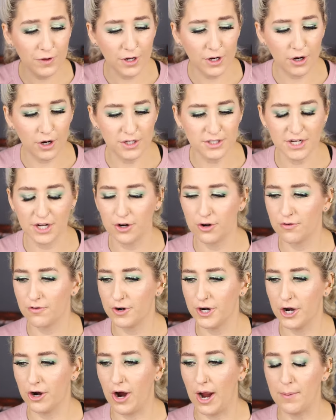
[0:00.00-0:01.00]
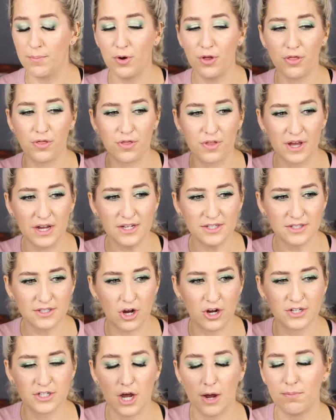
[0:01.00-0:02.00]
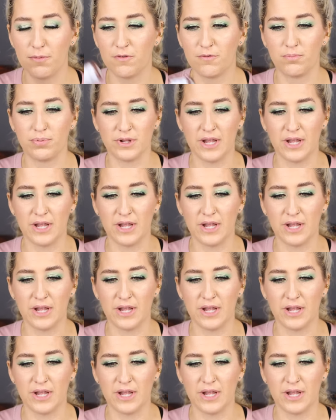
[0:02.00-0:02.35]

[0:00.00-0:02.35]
feet content over here. I put this on top of